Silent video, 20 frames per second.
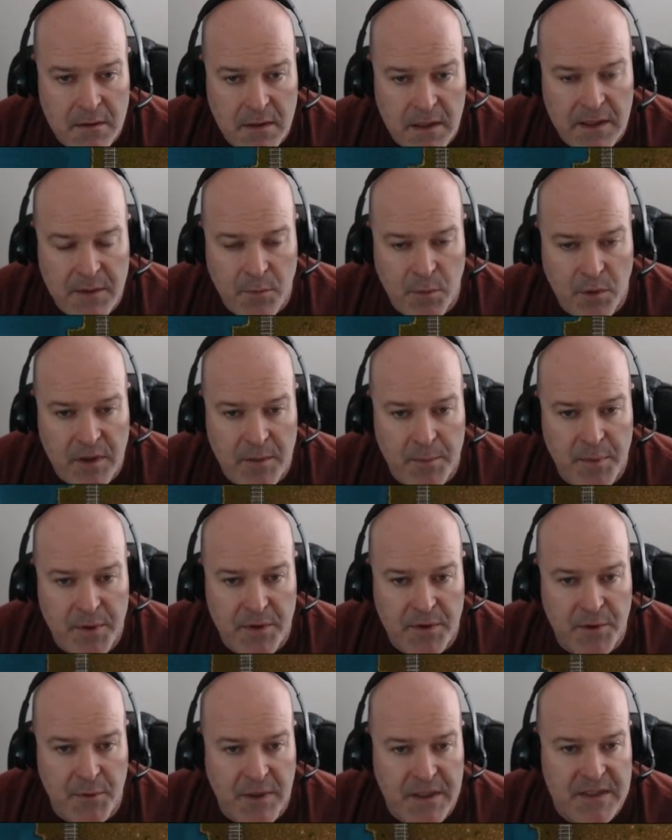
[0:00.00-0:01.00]
And then we're going to
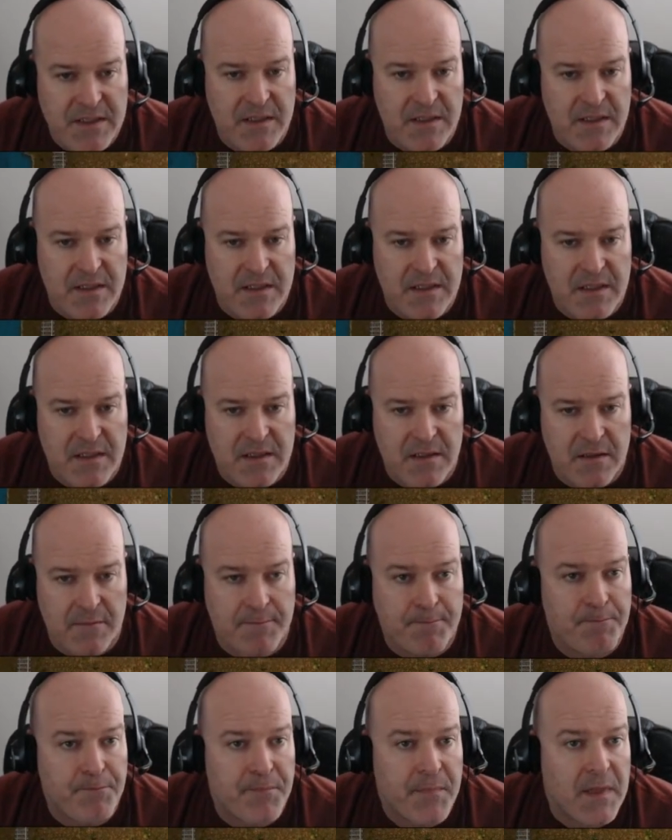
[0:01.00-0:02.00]
build the rest of this
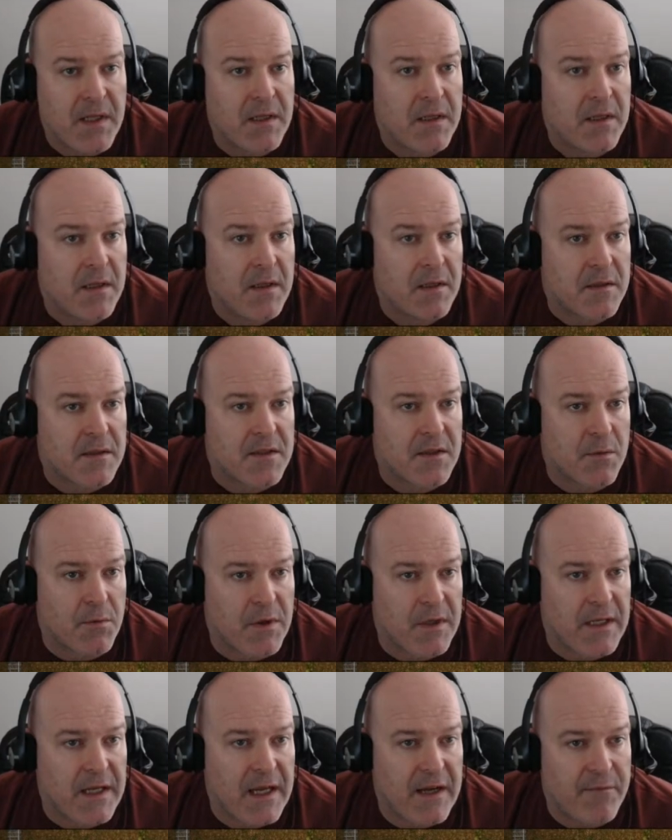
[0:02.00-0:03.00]
system. So we're
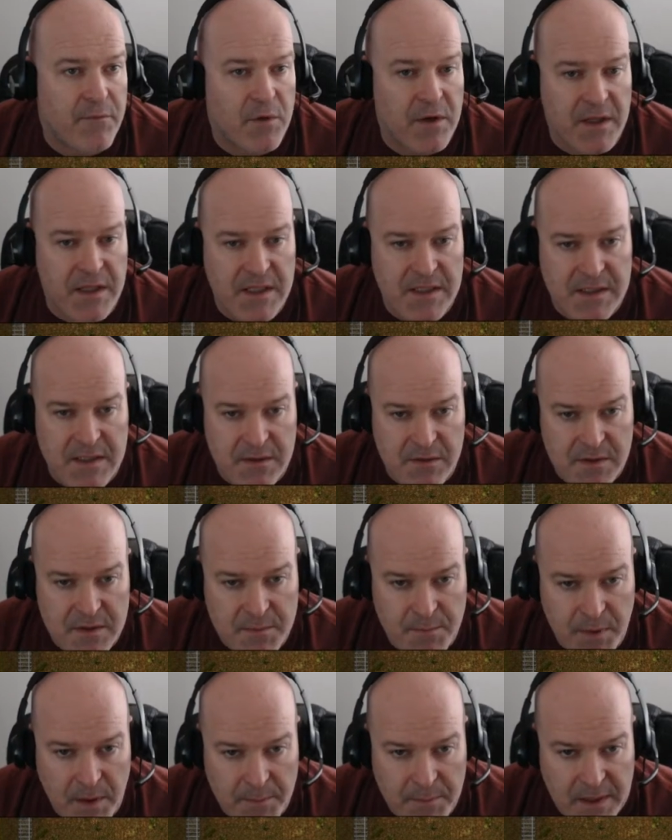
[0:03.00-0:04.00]
going to have one of these dudes
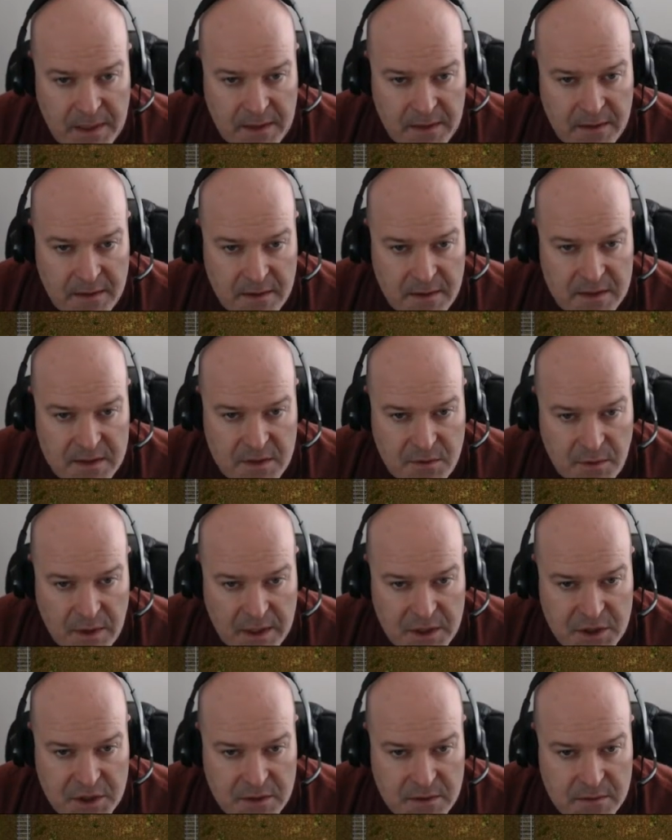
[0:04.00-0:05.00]
pumping this
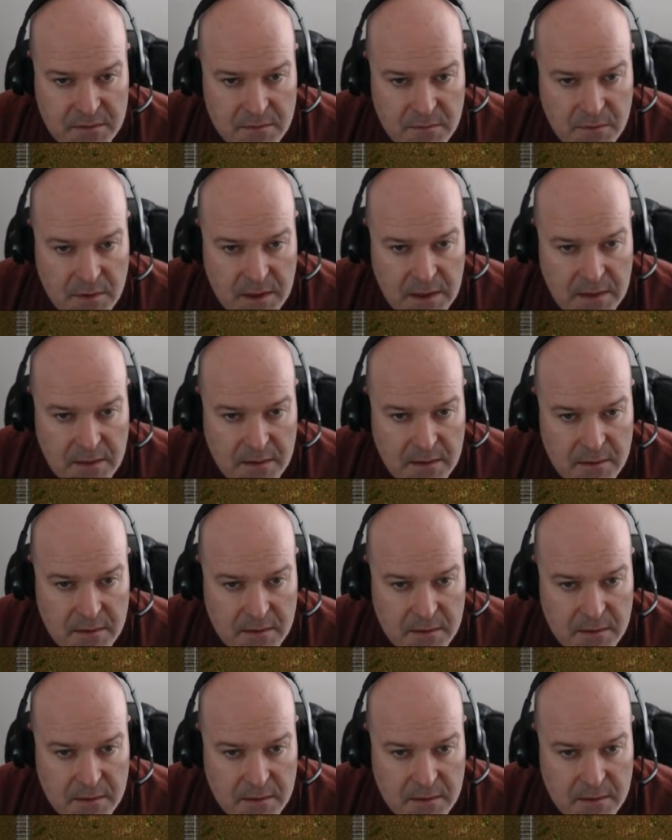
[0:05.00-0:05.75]
direction, right?